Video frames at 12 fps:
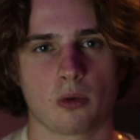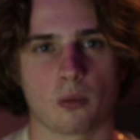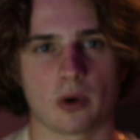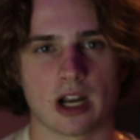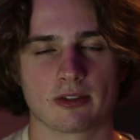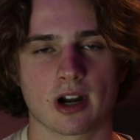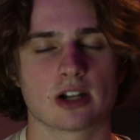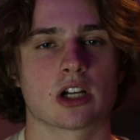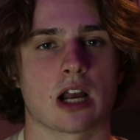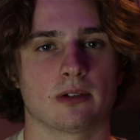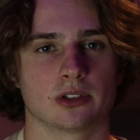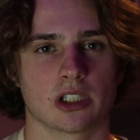whenever I
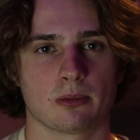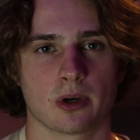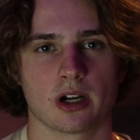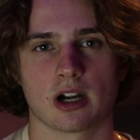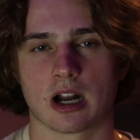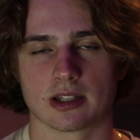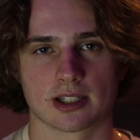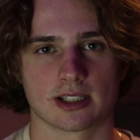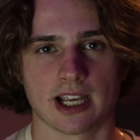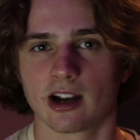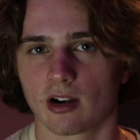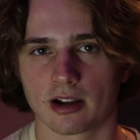travel somewhere around the
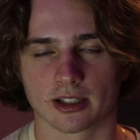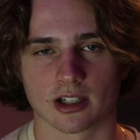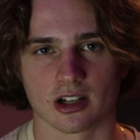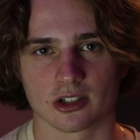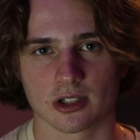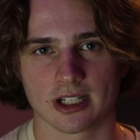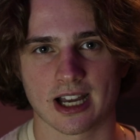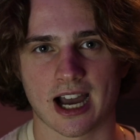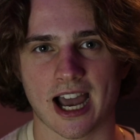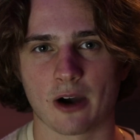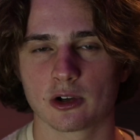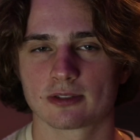state or around the country,
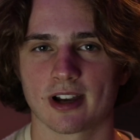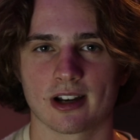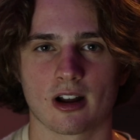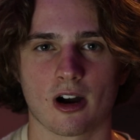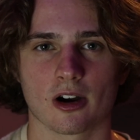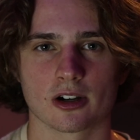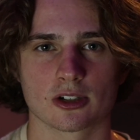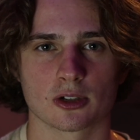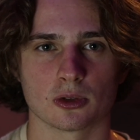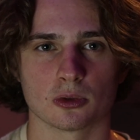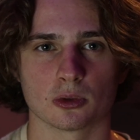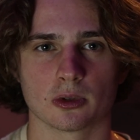I always find it hard
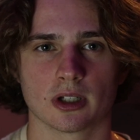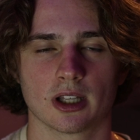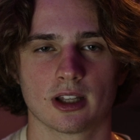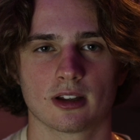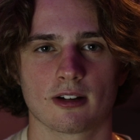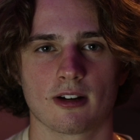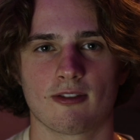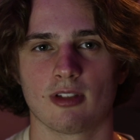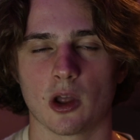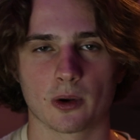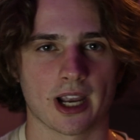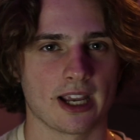to
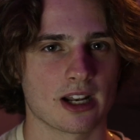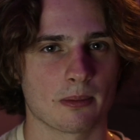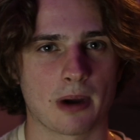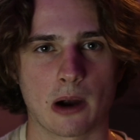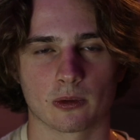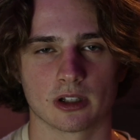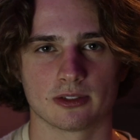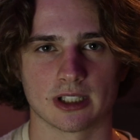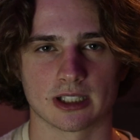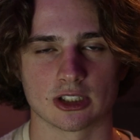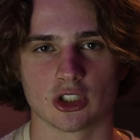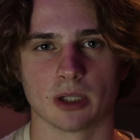locate a
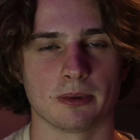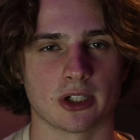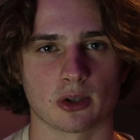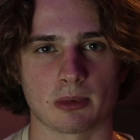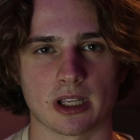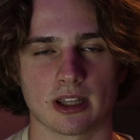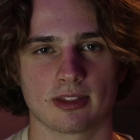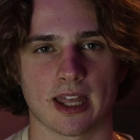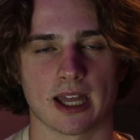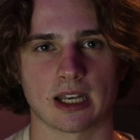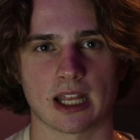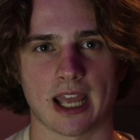powerlifting gym near me
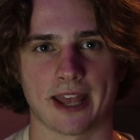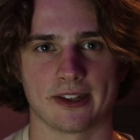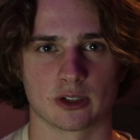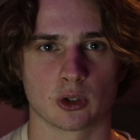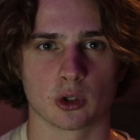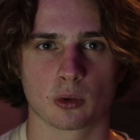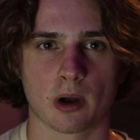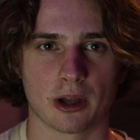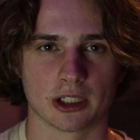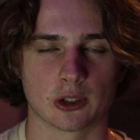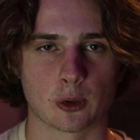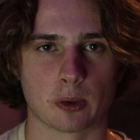that has good
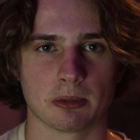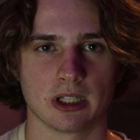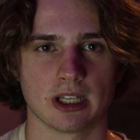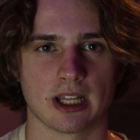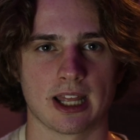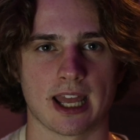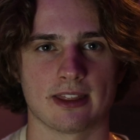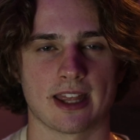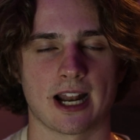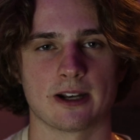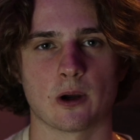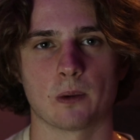quality equipment and
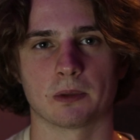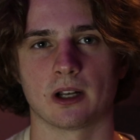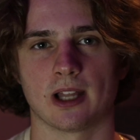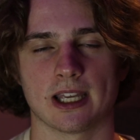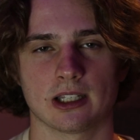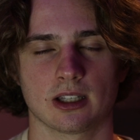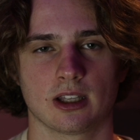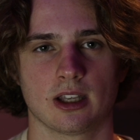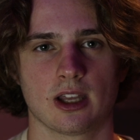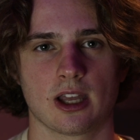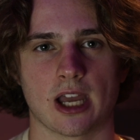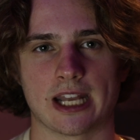that I know I'm going to like
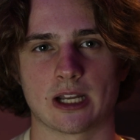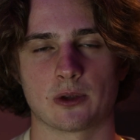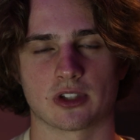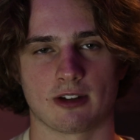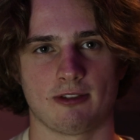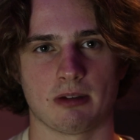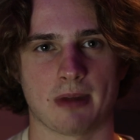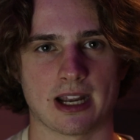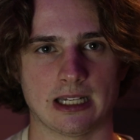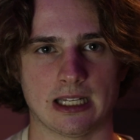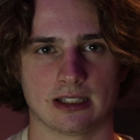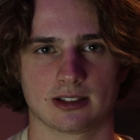and know it's going to fit my
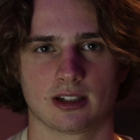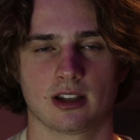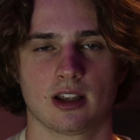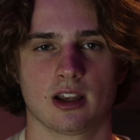needs.